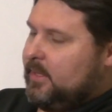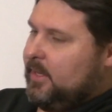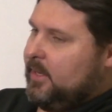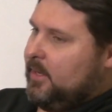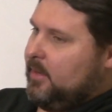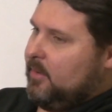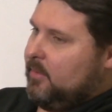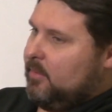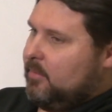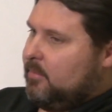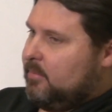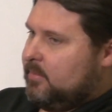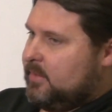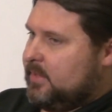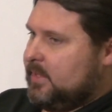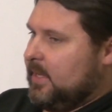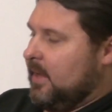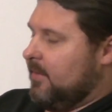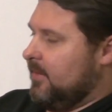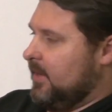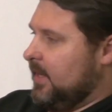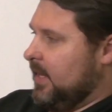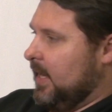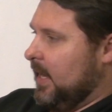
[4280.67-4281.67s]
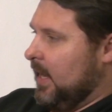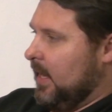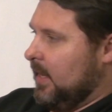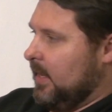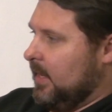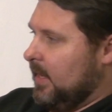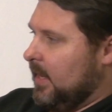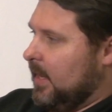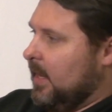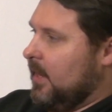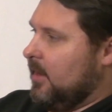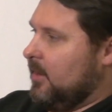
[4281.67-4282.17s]
7 to 8
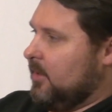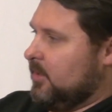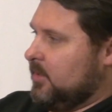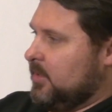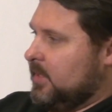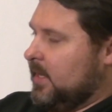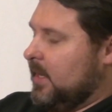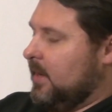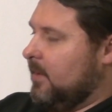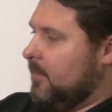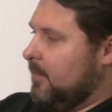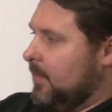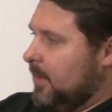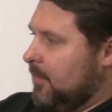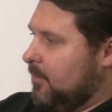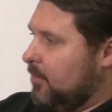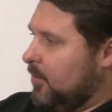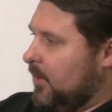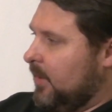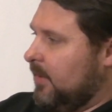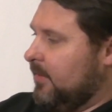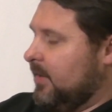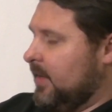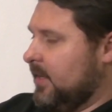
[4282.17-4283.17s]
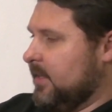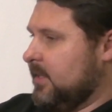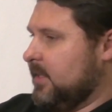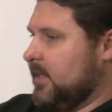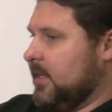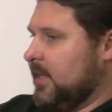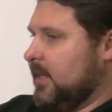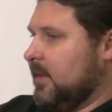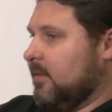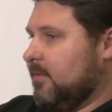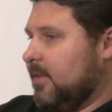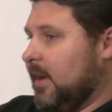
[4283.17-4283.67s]
years that had been
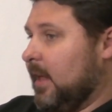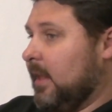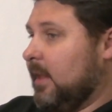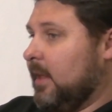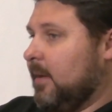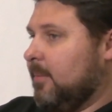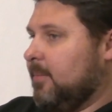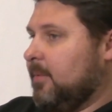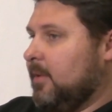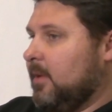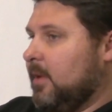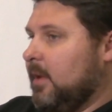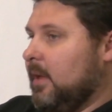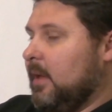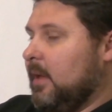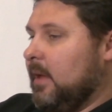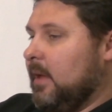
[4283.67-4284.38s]
previously developed.